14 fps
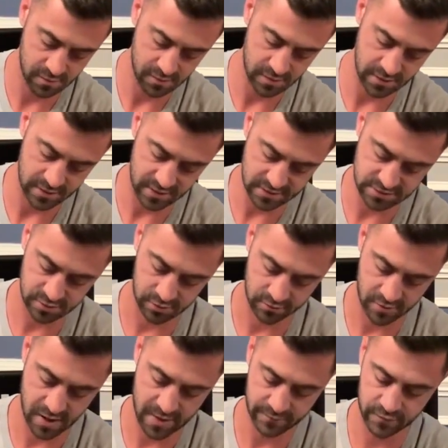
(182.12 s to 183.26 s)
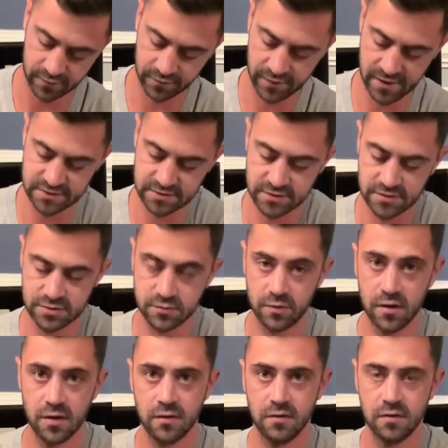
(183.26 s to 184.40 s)
And that's all wrapped real nicely as
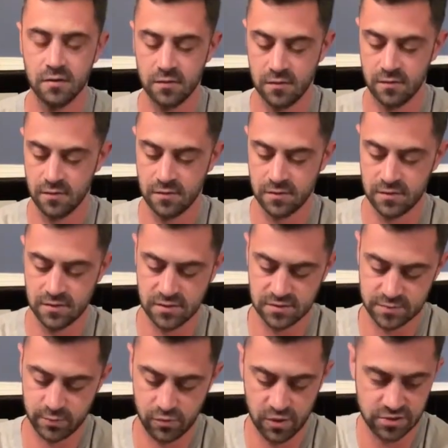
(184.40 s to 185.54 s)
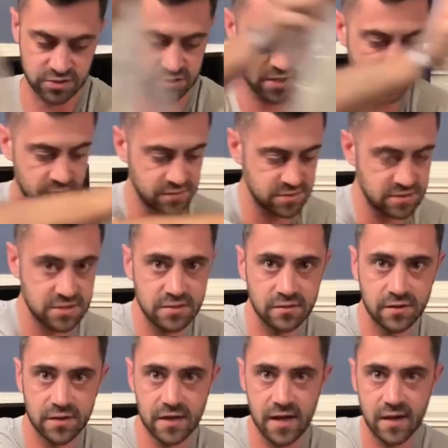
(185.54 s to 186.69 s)
well. It's brushed stainless steel
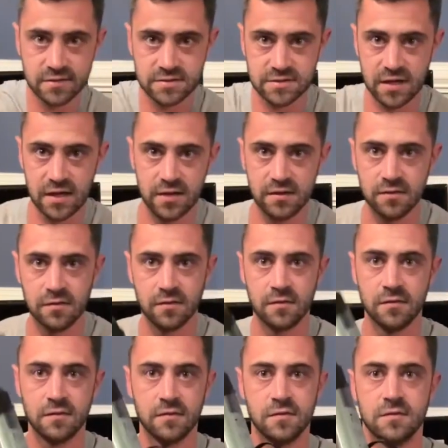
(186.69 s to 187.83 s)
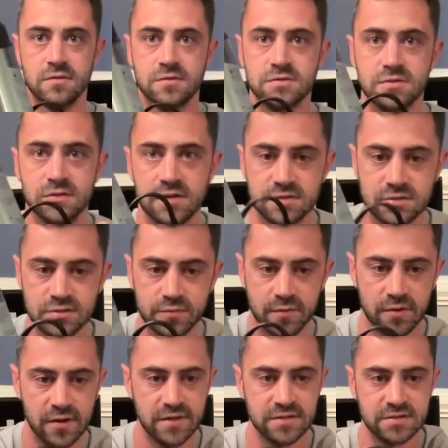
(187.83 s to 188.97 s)
on the outside, so that's super
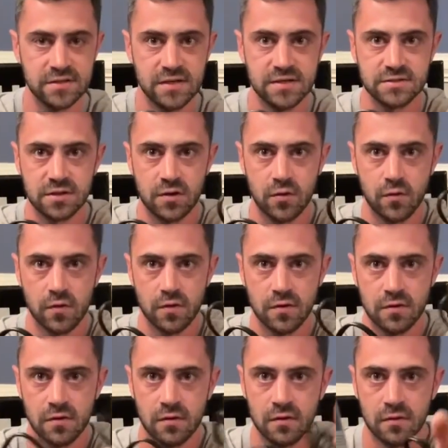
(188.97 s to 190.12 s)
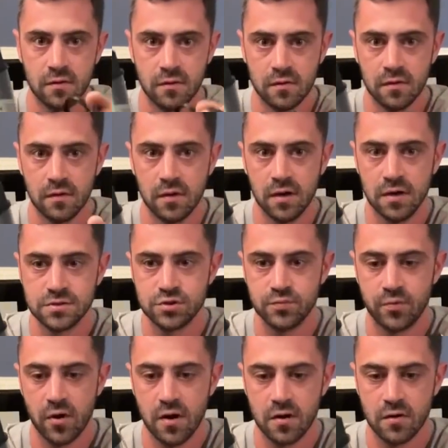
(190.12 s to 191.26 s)
nice. It has a cord,
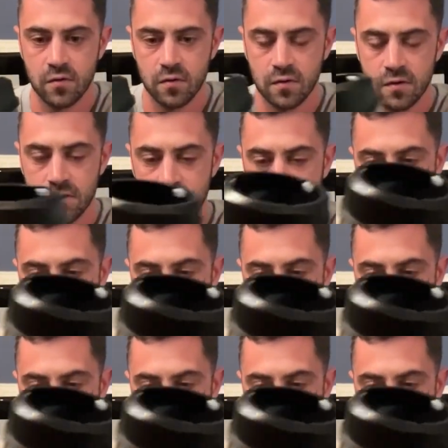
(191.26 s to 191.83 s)
2-prong cord.